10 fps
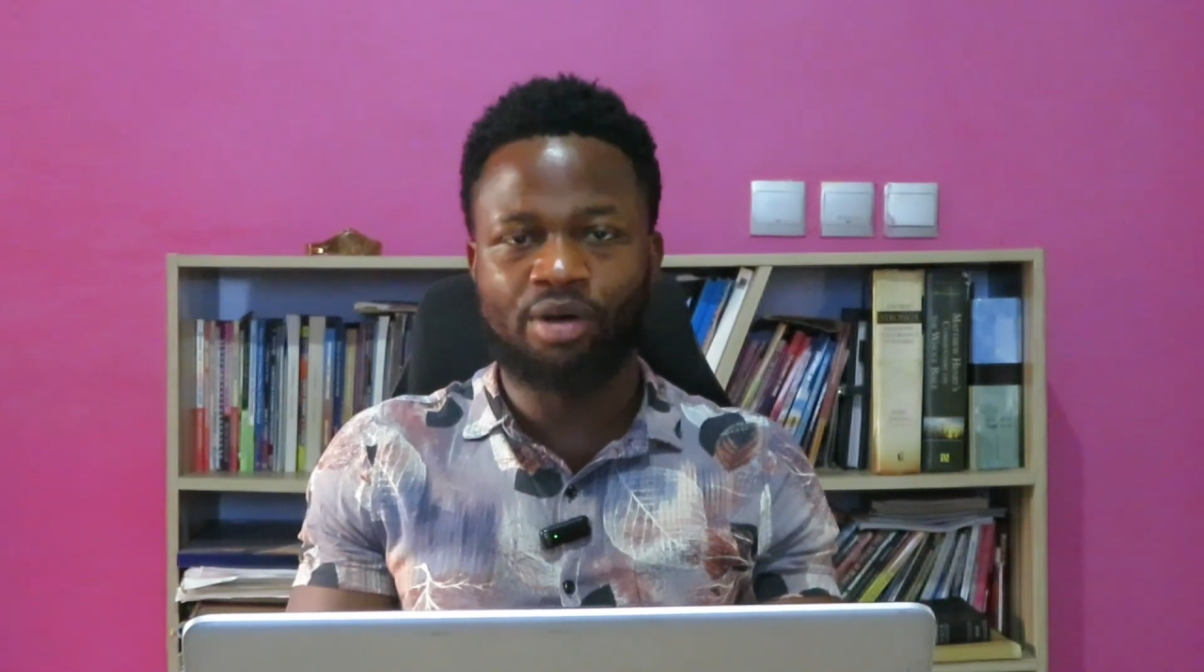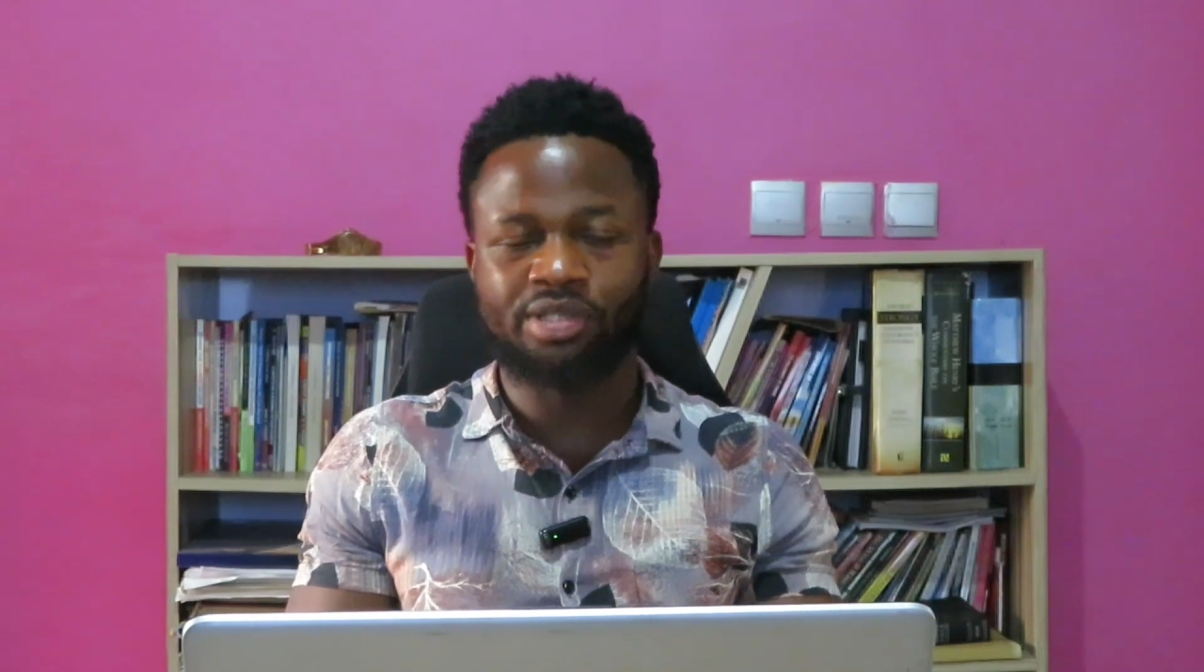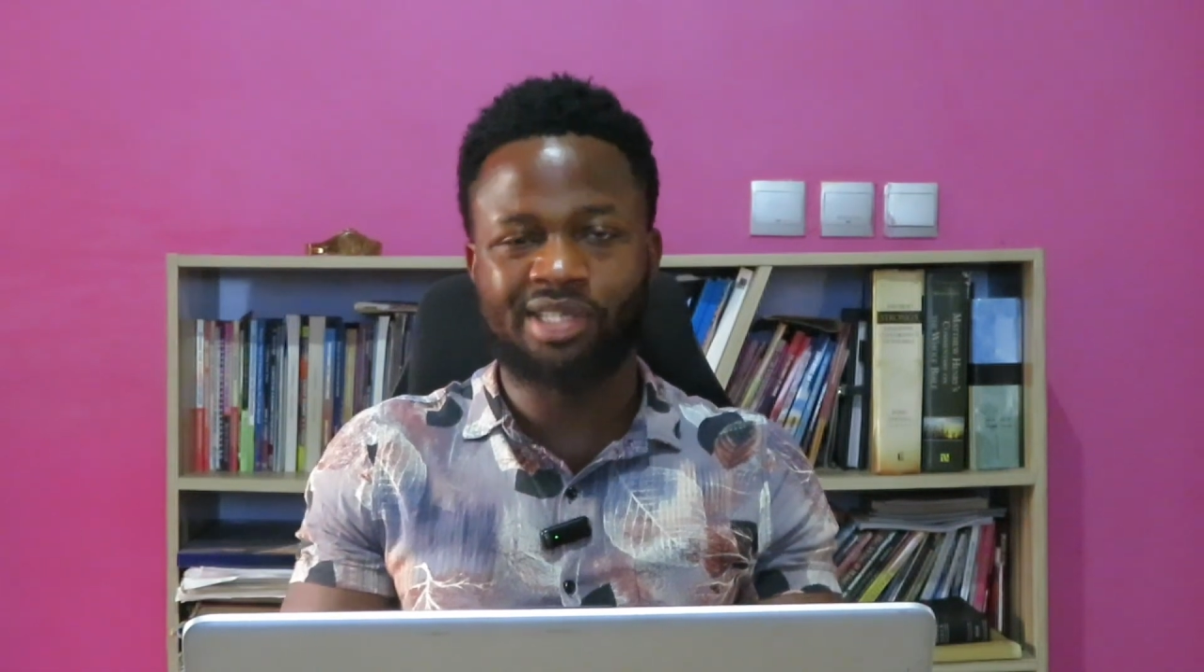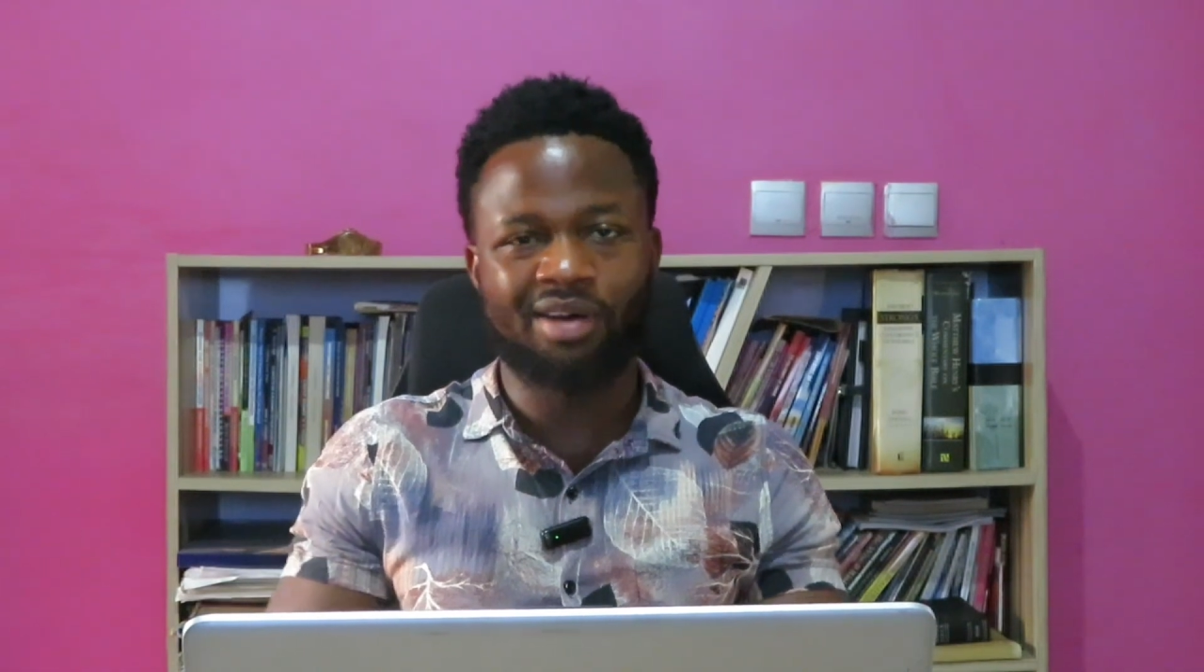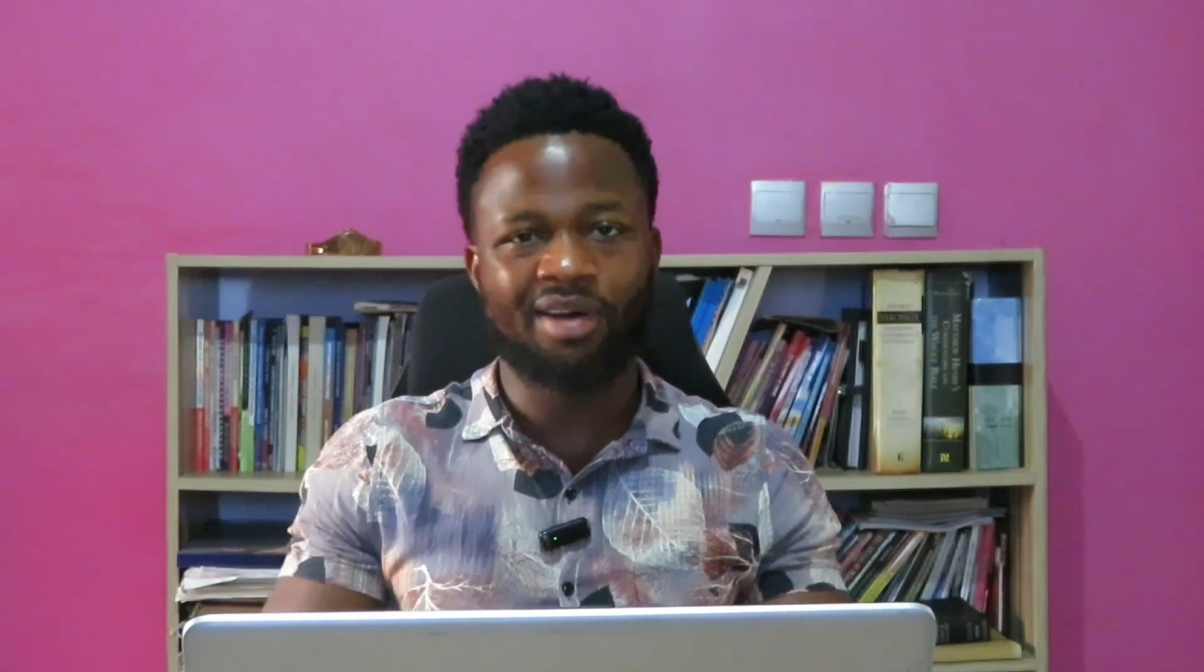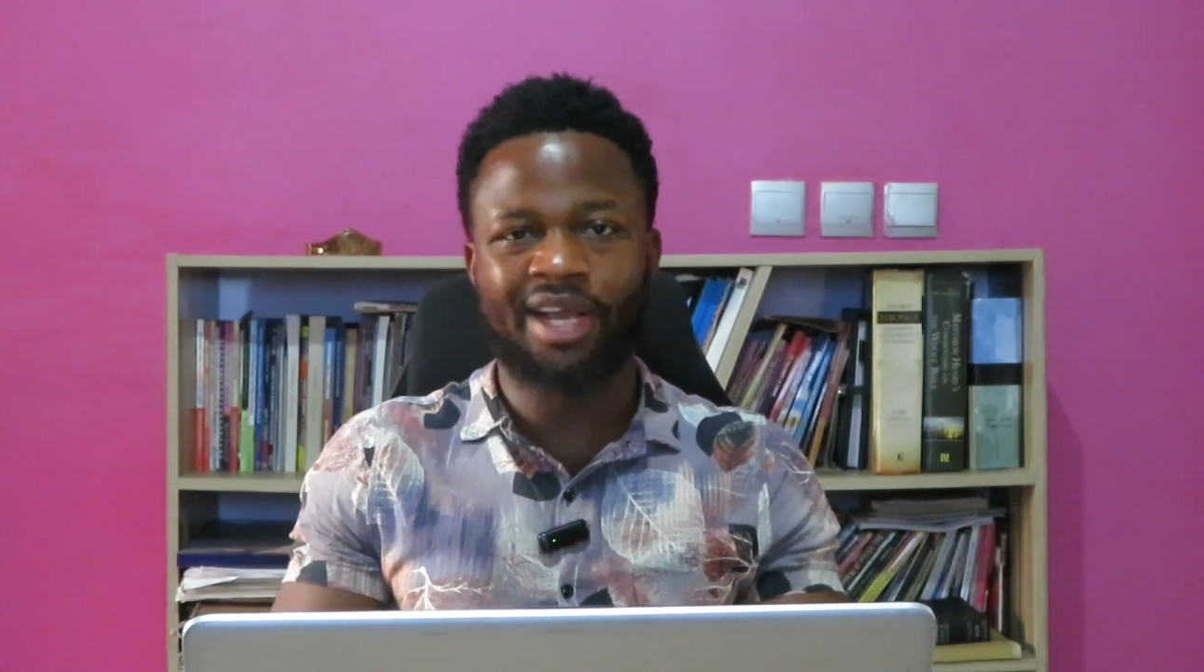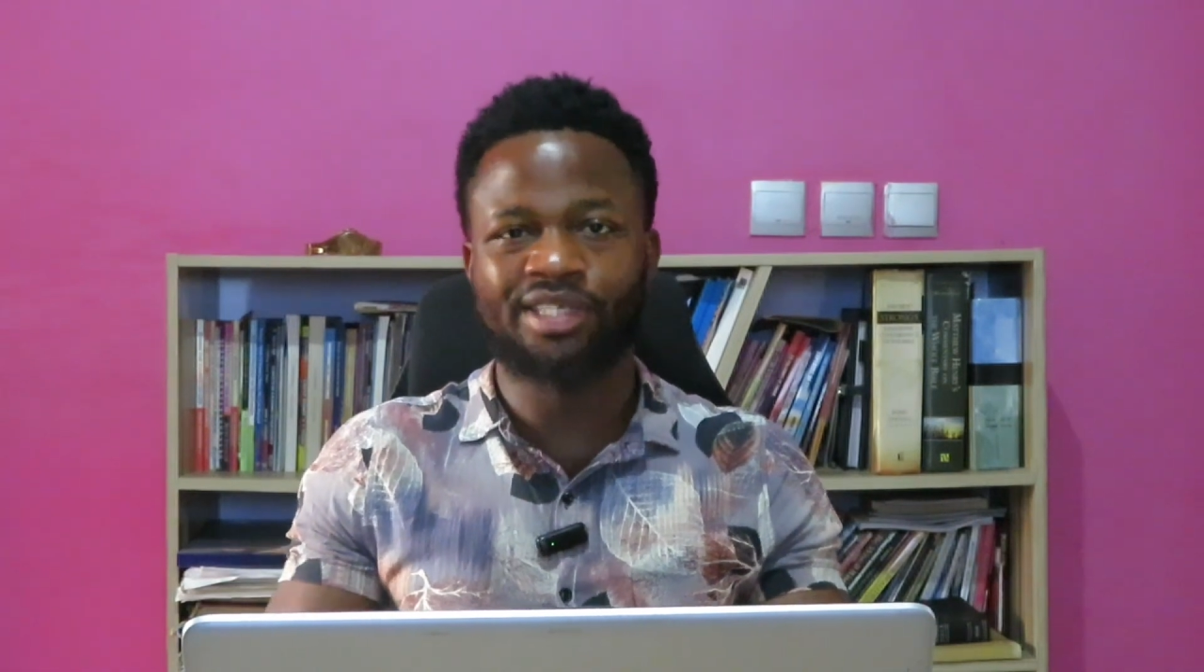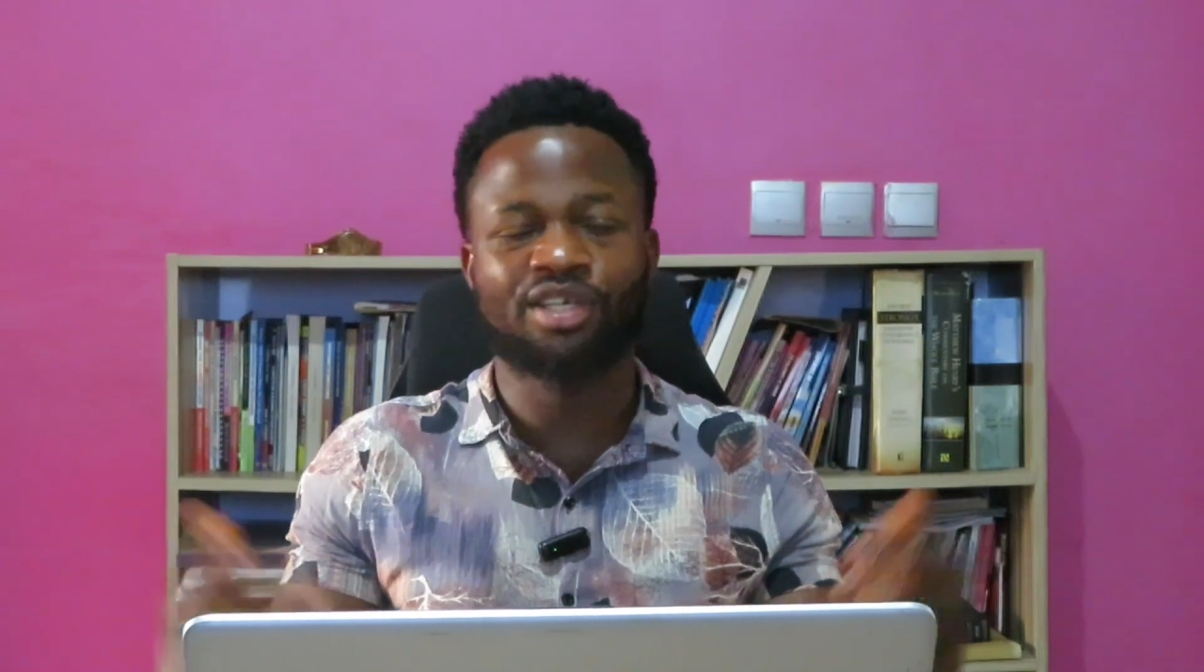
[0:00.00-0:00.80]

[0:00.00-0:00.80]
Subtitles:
buy or sell,